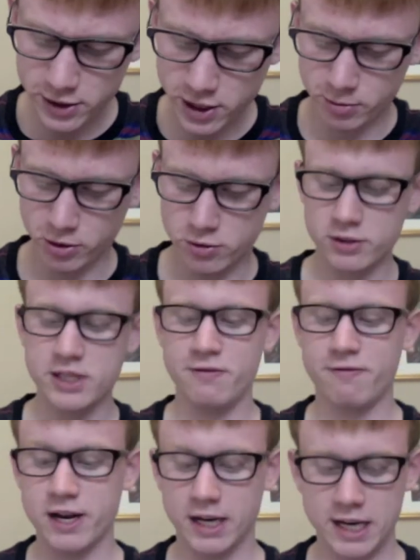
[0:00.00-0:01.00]
Derbhle, Crotty,
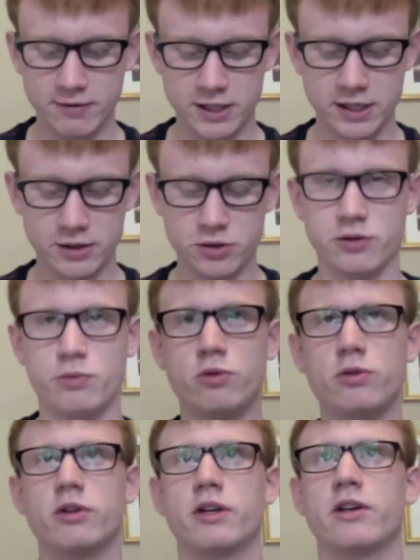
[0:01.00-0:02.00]
Frank Laverty, and Johnny
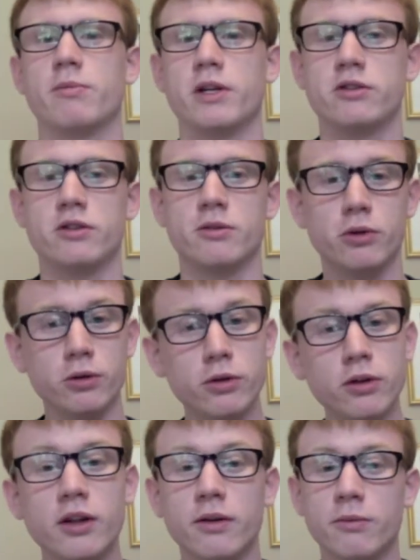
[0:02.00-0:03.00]
Ward. I can mention them
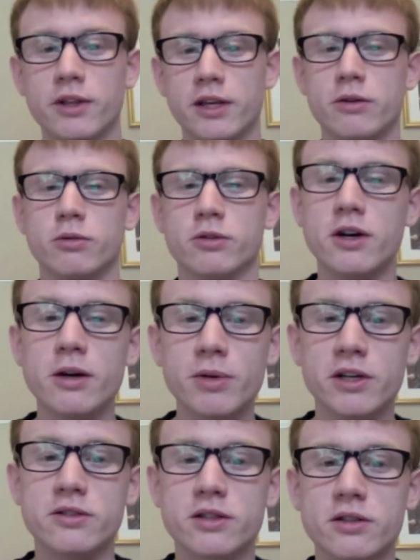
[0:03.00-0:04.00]
all with equal time
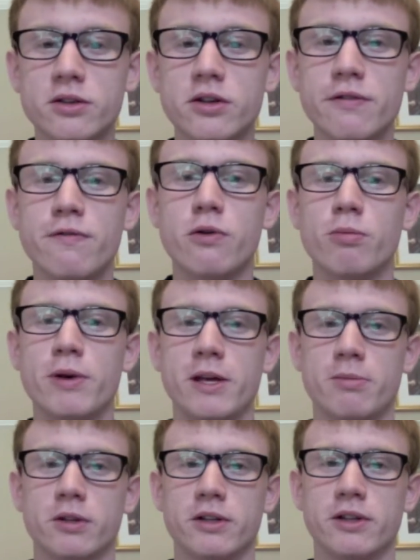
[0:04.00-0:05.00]
because there's only four
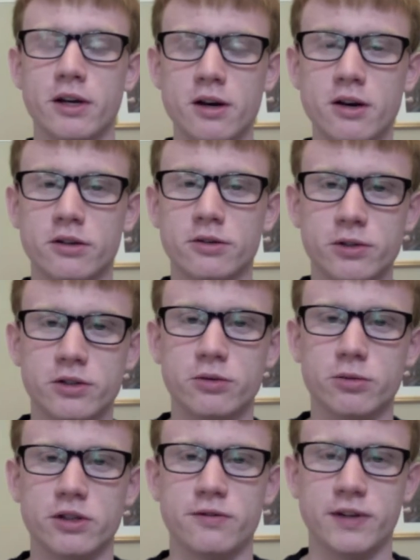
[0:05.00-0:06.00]
people in the cast, which is
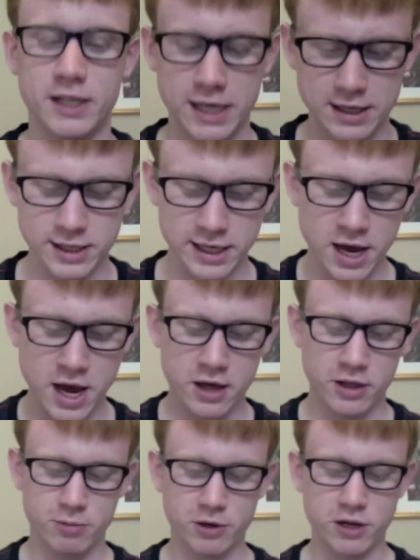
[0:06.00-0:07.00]
always fantastic.
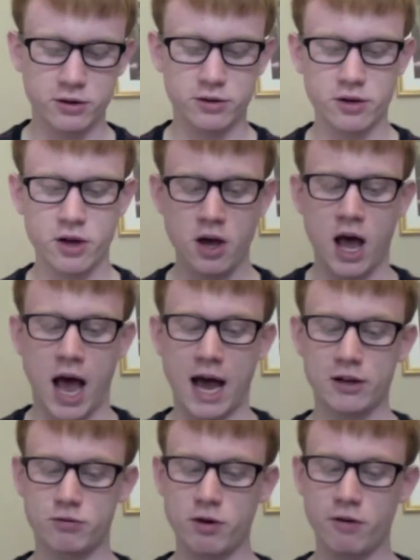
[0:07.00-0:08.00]
The production
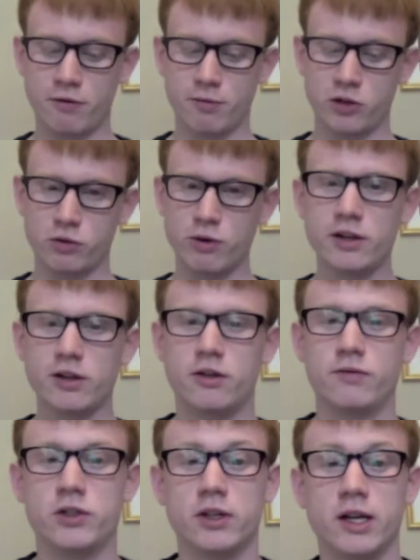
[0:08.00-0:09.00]
has run from the 20th
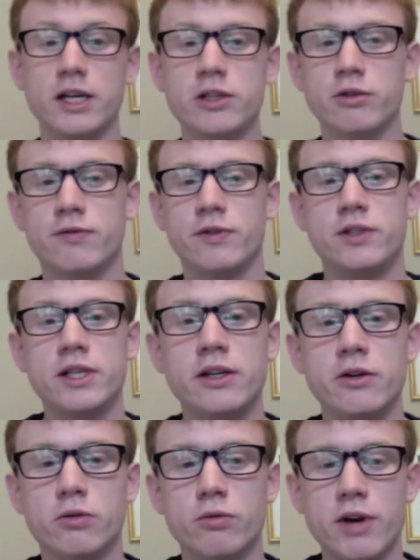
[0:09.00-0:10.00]
of July, so if you've seen
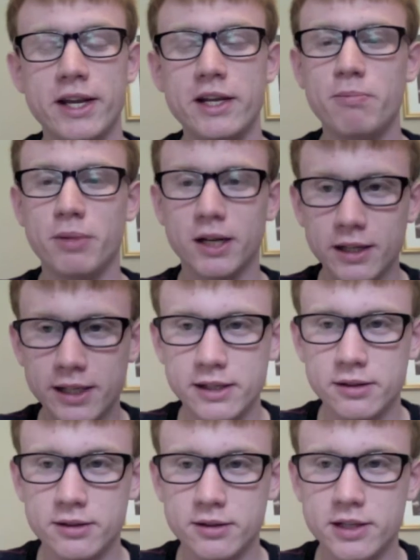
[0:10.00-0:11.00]
it already,
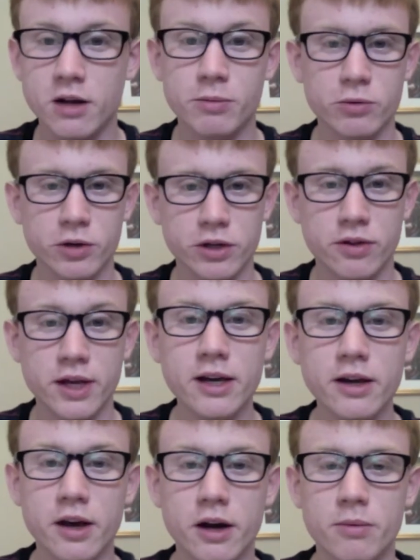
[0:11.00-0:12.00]
please tell me what you
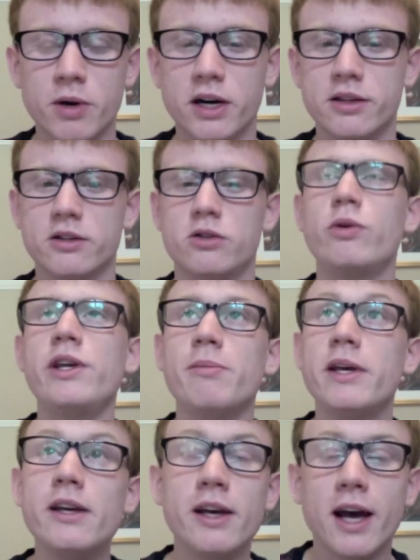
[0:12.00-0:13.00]
think. Either tweet
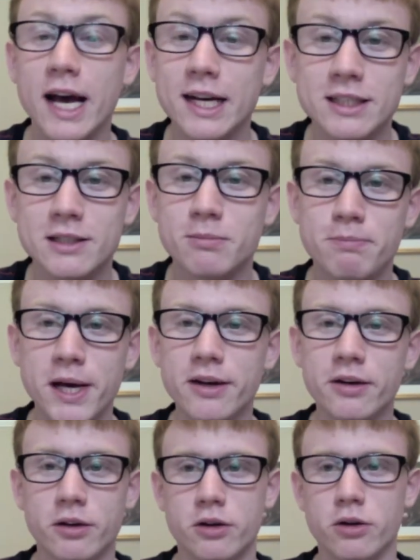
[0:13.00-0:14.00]
me at
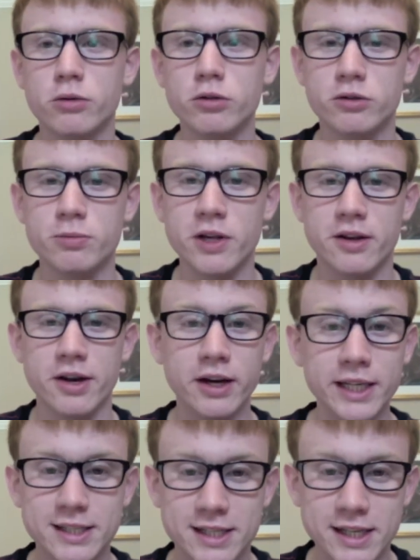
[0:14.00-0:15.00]

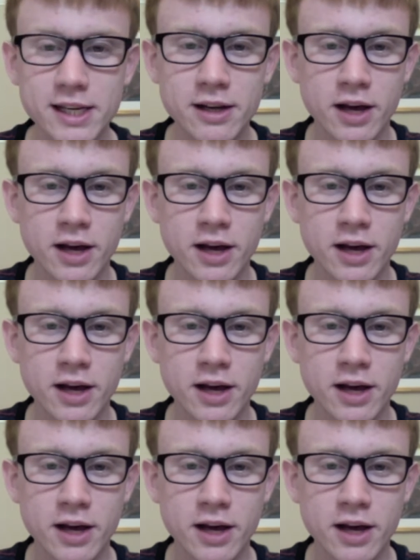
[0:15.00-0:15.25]
BenGoldsmith90,